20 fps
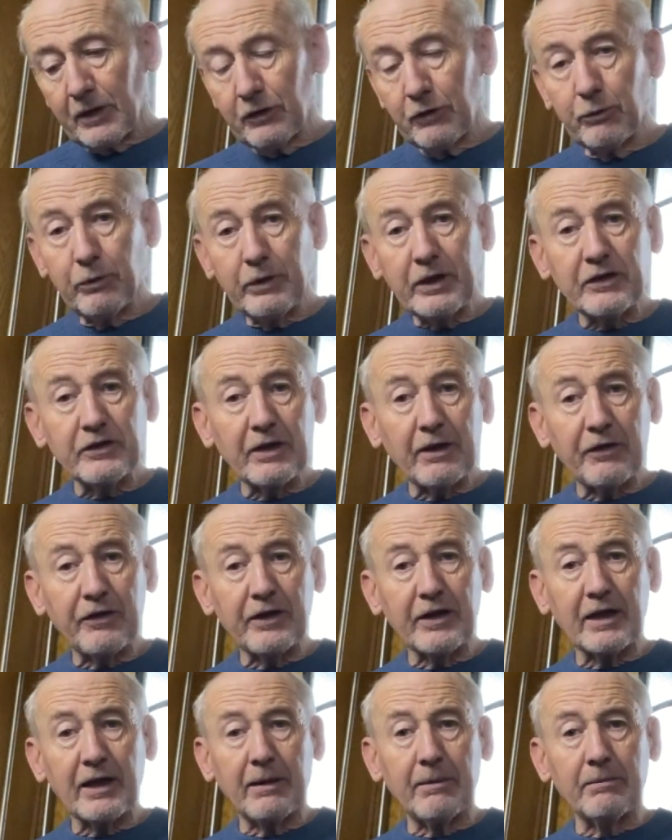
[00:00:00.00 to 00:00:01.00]
The reason I
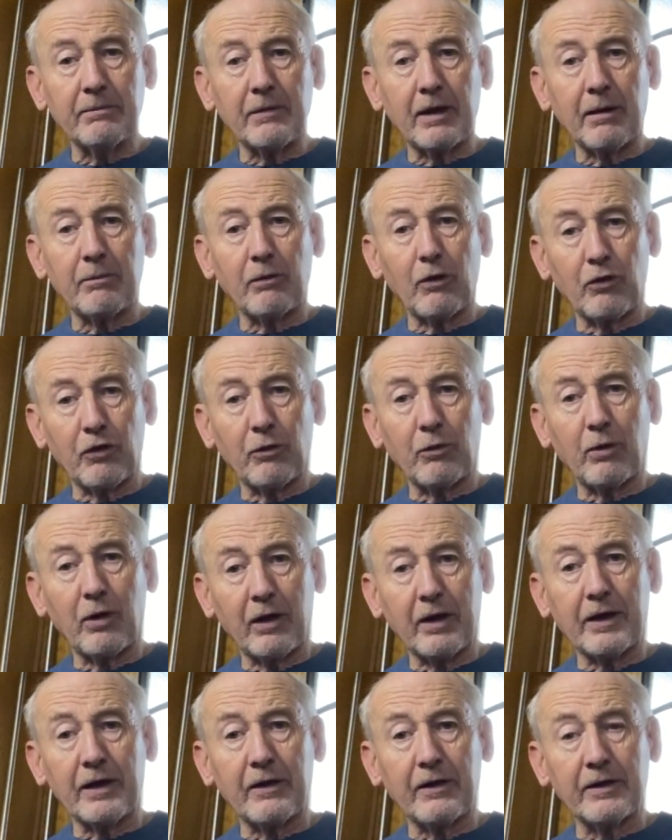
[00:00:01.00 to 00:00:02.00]
think I'm on the
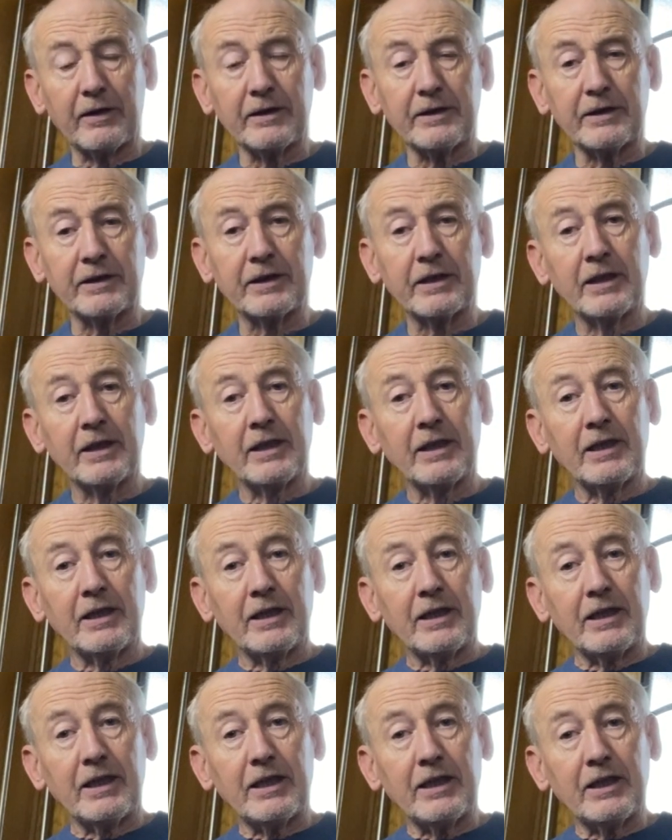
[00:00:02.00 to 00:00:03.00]
right lines
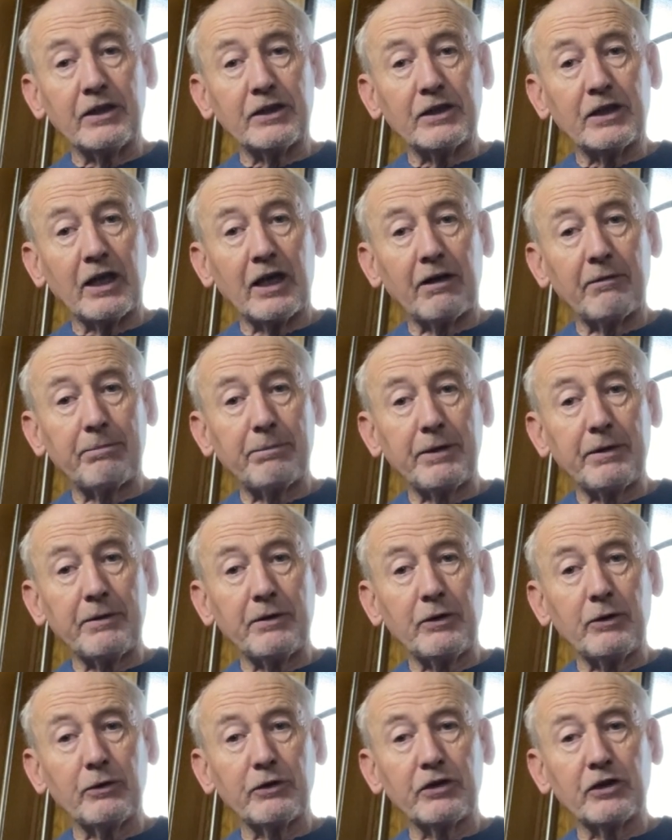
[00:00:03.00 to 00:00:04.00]
is I've been
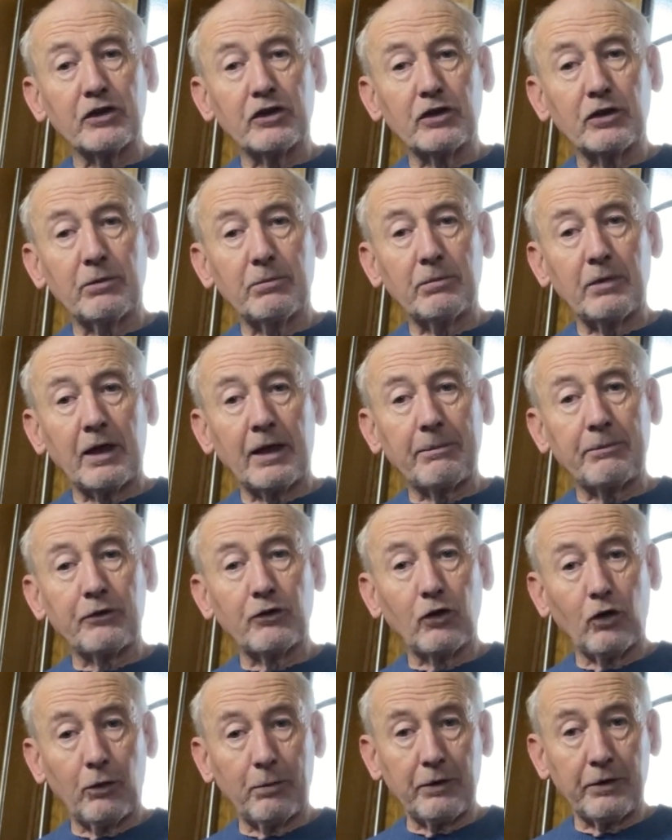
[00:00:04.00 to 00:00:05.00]
using some
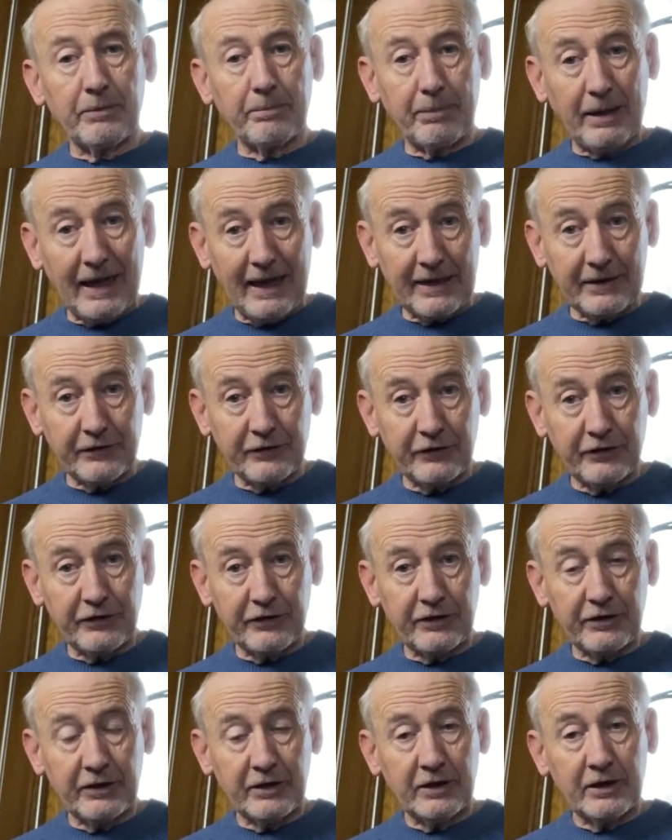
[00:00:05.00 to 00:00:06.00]
absorbent
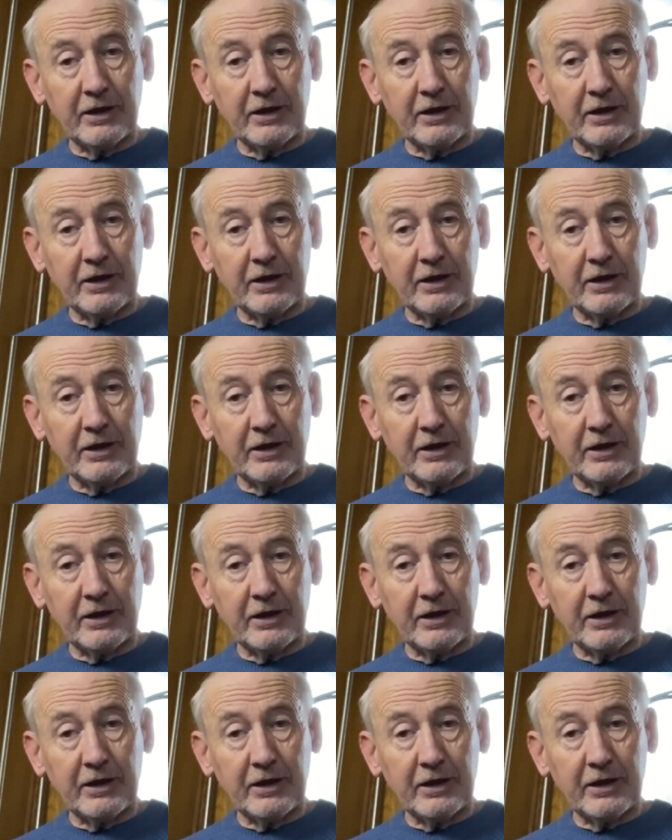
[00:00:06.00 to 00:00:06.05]
pads